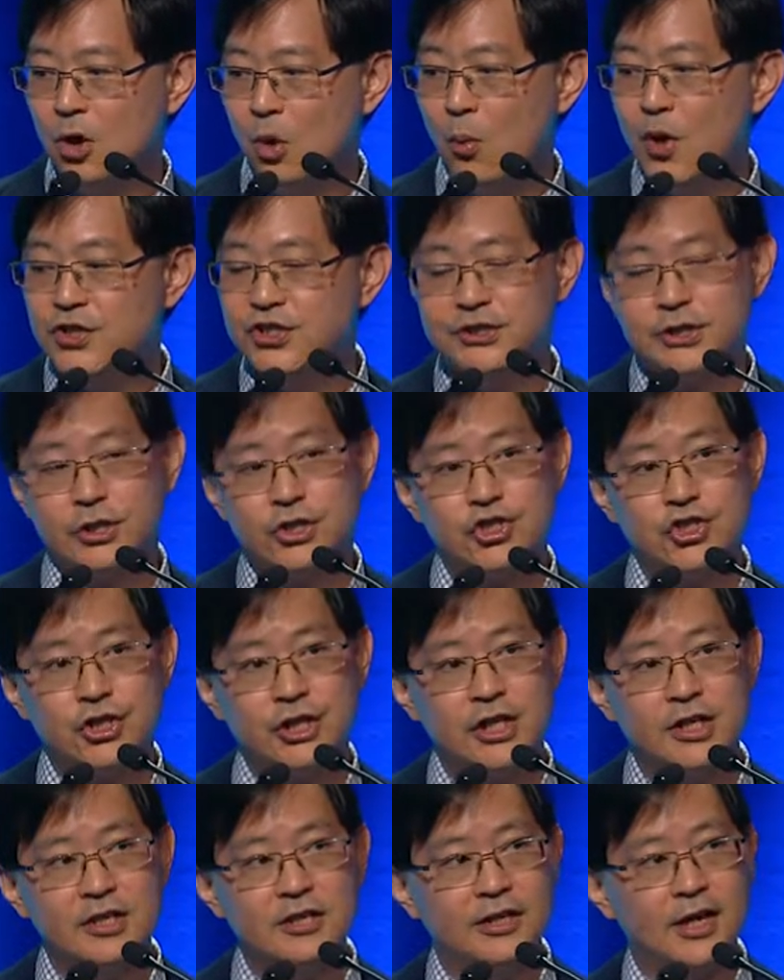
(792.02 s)
which is a
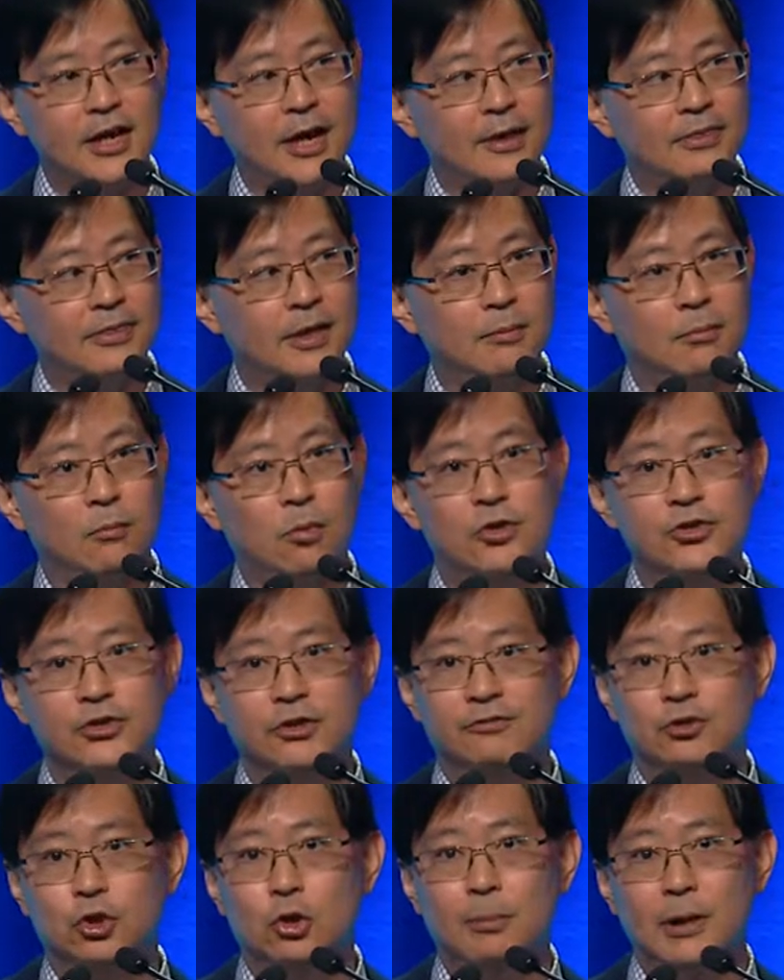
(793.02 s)
gene that I think most
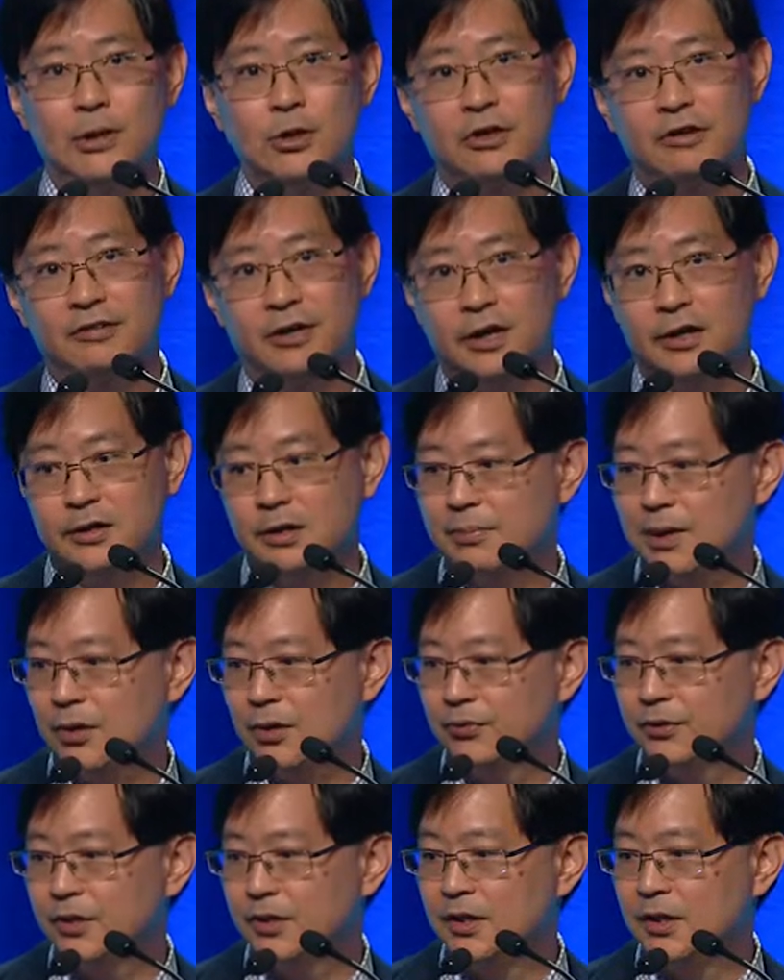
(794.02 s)
of you may not have heard
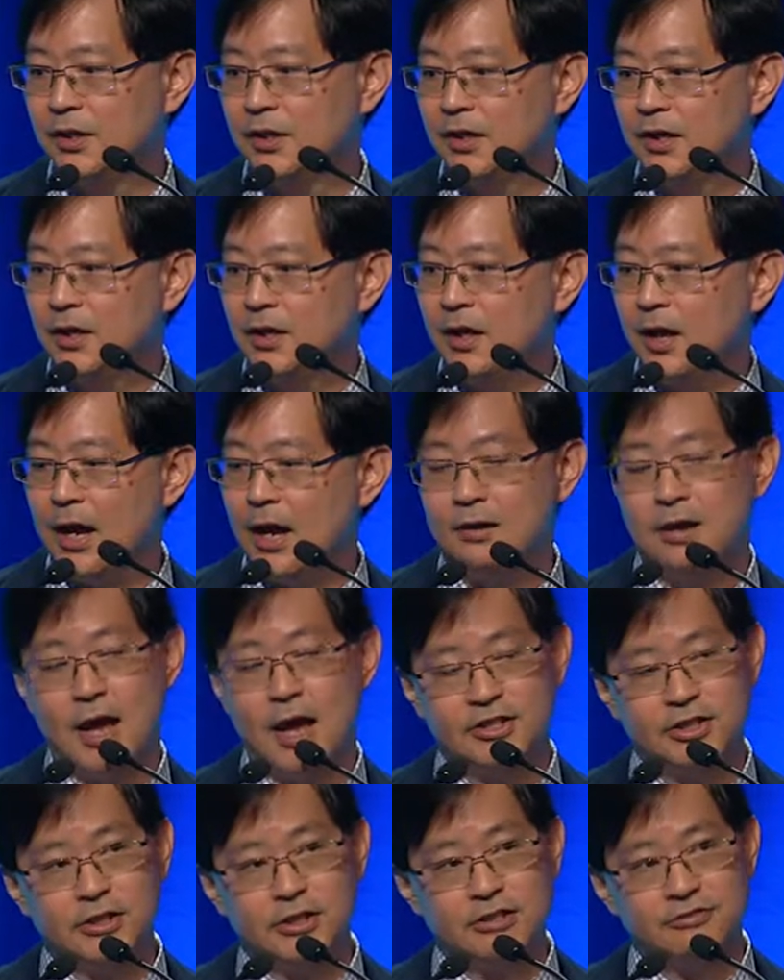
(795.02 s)
about. And
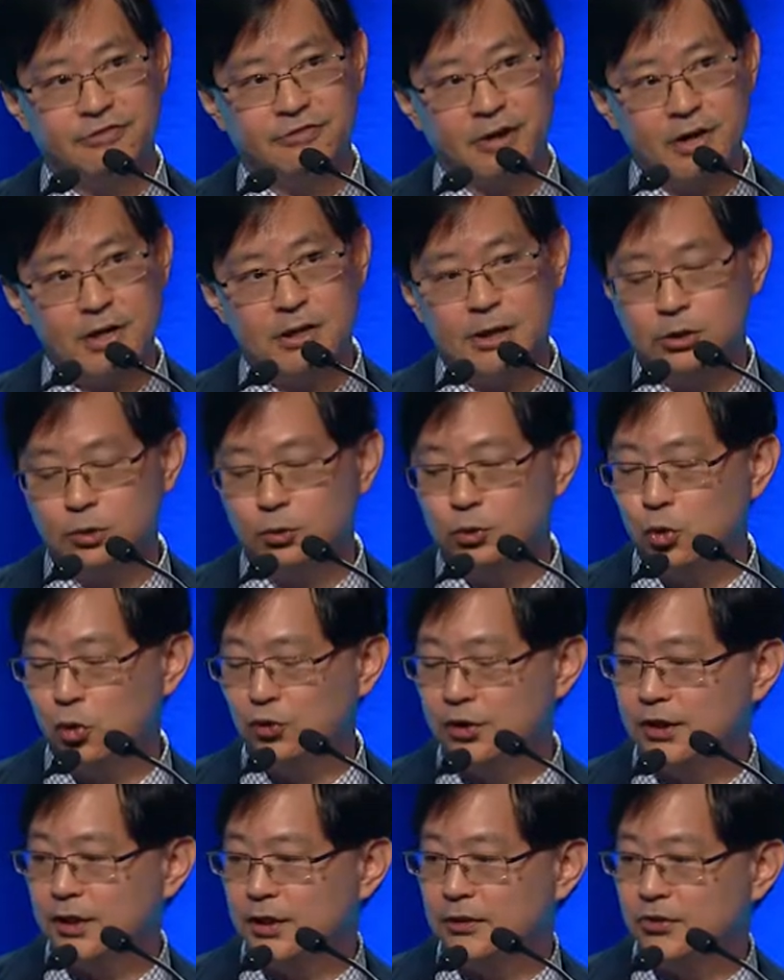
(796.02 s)
actually, there's very little
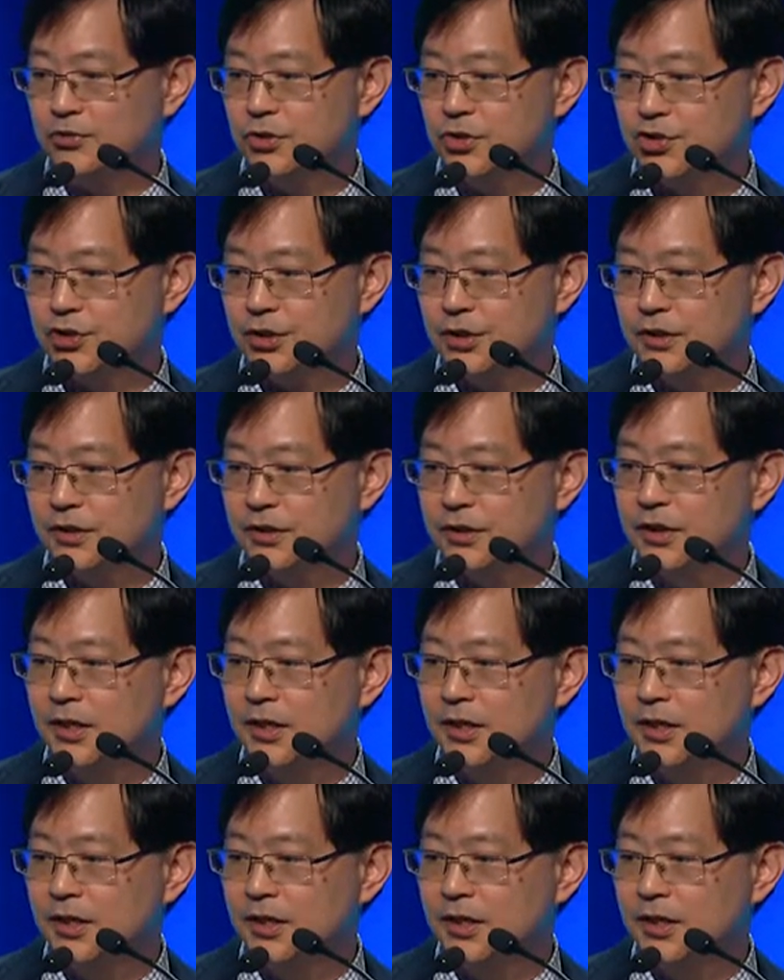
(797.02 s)
known in the literature.